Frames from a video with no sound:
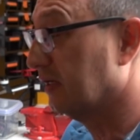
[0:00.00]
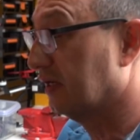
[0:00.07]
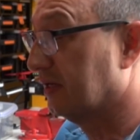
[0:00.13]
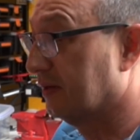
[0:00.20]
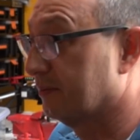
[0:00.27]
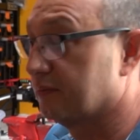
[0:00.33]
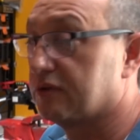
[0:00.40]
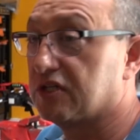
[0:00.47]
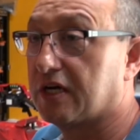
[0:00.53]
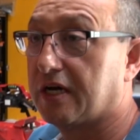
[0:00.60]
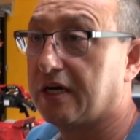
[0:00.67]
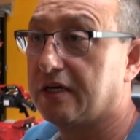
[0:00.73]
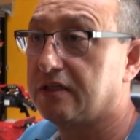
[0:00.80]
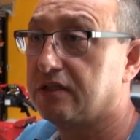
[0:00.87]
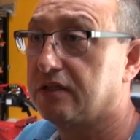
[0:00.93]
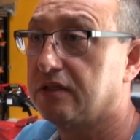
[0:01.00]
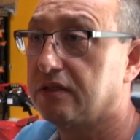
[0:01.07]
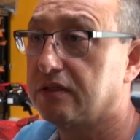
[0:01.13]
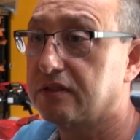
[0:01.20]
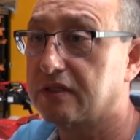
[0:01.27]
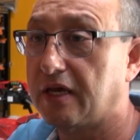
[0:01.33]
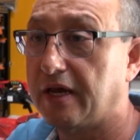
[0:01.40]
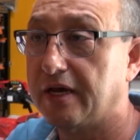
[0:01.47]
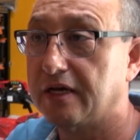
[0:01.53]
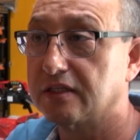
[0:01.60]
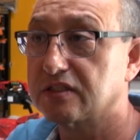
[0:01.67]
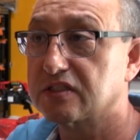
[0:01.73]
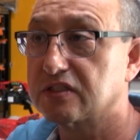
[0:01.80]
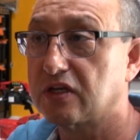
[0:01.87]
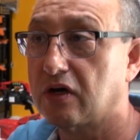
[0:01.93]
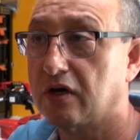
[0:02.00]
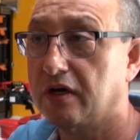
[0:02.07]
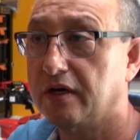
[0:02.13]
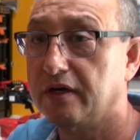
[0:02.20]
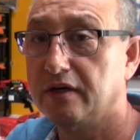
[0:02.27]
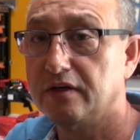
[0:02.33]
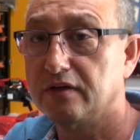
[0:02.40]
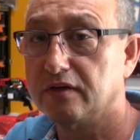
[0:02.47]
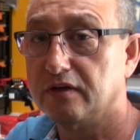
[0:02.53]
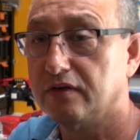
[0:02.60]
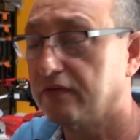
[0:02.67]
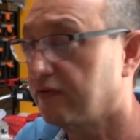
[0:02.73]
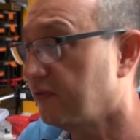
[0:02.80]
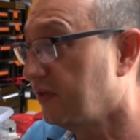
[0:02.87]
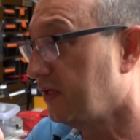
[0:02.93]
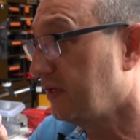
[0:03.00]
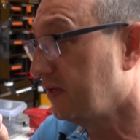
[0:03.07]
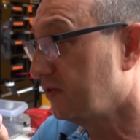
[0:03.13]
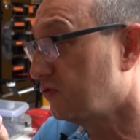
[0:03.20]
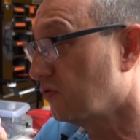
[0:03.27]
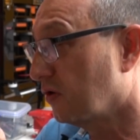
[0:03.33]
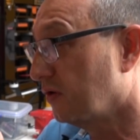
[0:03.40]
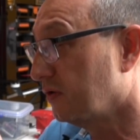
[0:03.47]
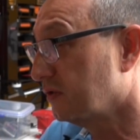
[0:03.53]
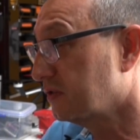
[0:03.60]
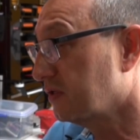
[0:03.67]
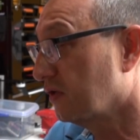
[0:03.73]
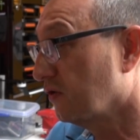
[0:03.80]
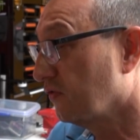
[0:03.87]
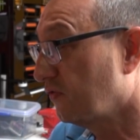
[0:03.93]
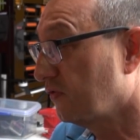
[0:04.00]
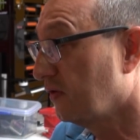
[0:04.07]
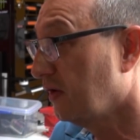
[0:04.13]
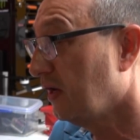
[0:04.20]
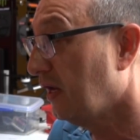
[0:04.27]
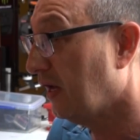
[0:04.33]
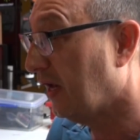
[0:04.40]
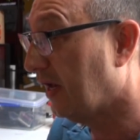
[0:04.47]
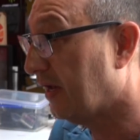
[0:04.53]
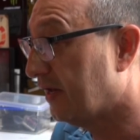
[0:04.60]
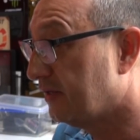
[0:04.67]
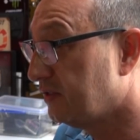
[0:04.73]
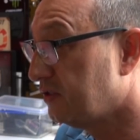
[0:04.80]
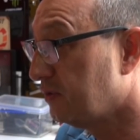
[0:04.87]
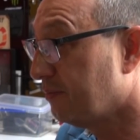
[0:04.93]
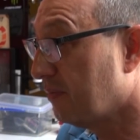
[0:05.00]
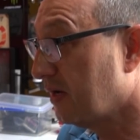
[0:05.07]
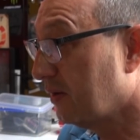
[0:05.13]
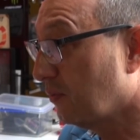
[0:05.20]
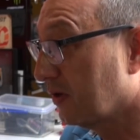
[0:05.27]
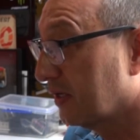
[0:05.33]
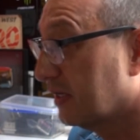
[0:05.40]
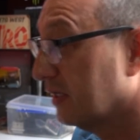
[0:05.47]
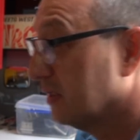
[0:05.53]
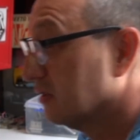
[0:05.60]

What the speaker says: charges outside of the drone itself, and you may want to get